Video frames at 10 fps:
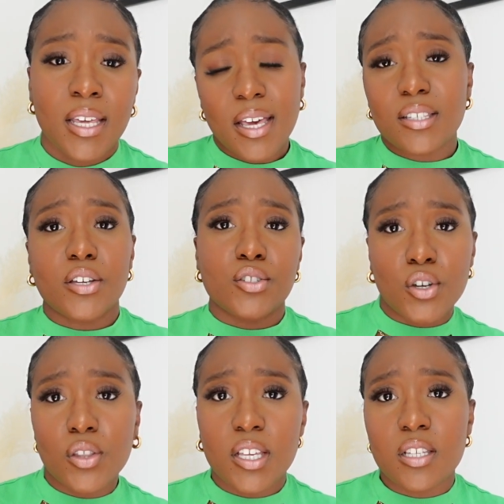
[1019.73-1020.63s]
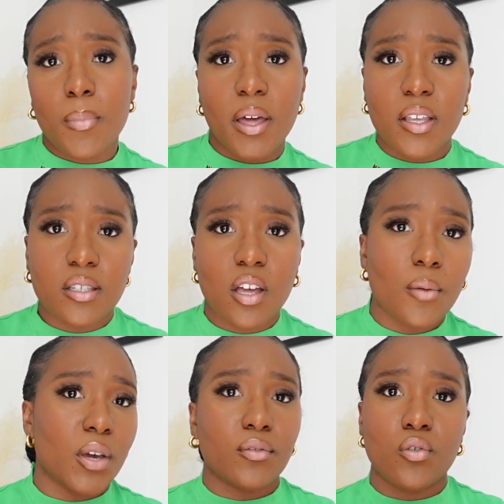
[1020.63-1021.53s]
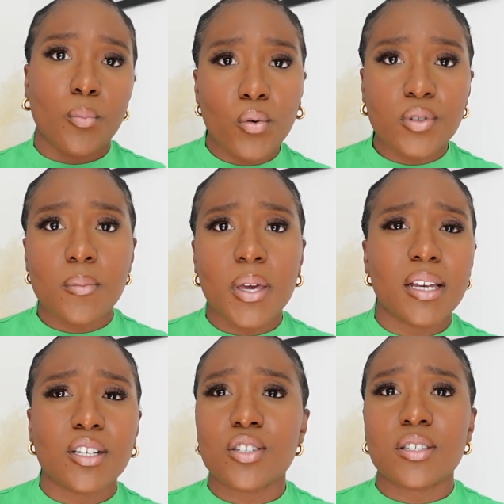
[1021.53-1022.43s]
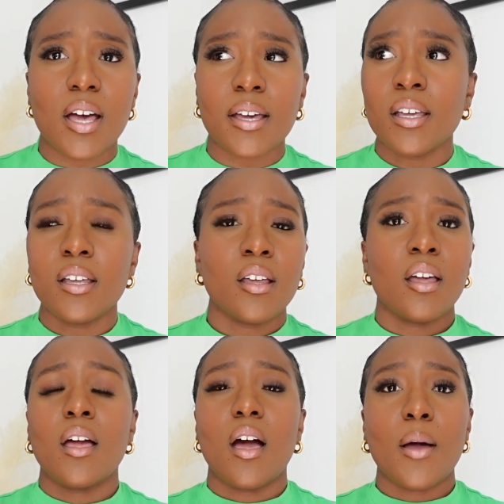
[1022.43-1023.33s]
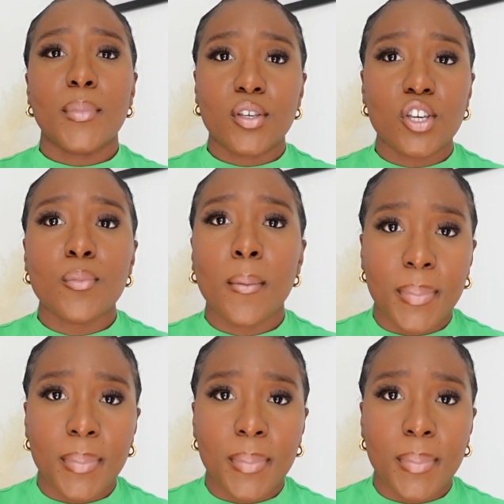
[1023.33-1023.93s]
It's like, do this by this time, you have to report to me. And it's just like, I'm a human